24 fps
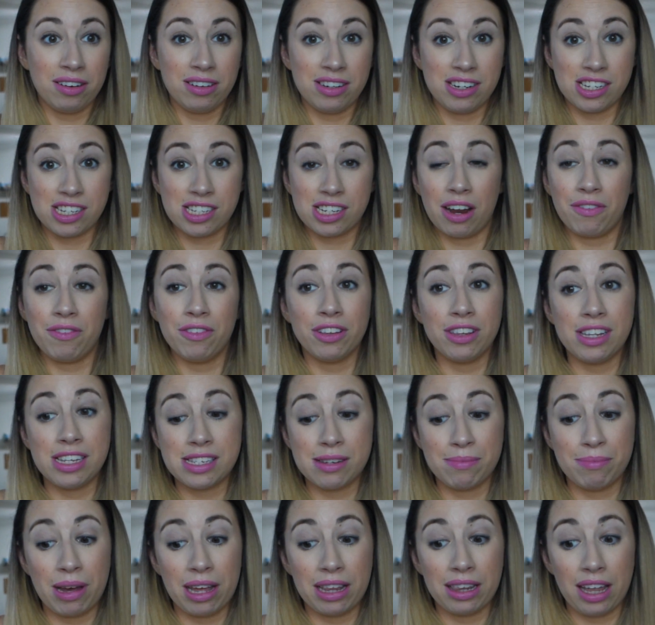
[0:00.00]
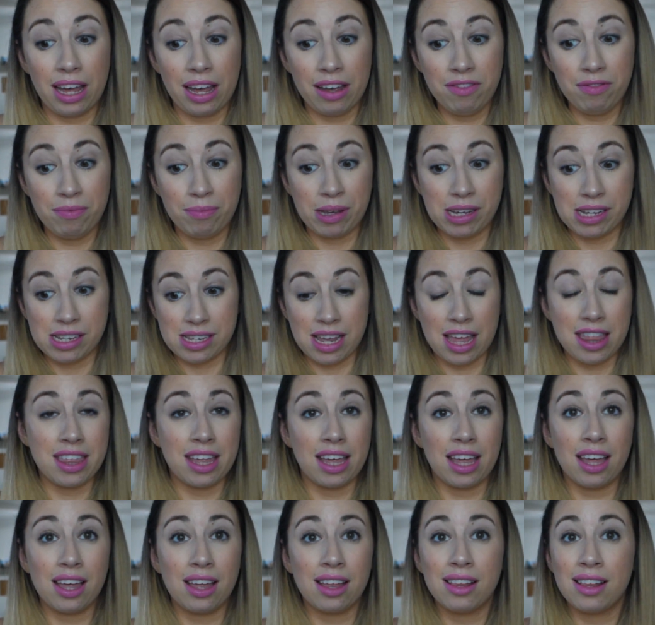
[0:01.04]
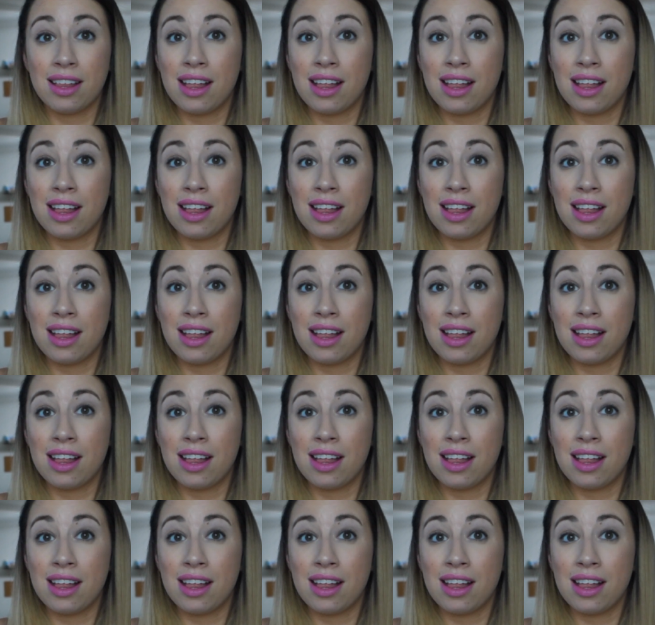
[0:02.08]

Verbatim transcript: discover these in my life because I think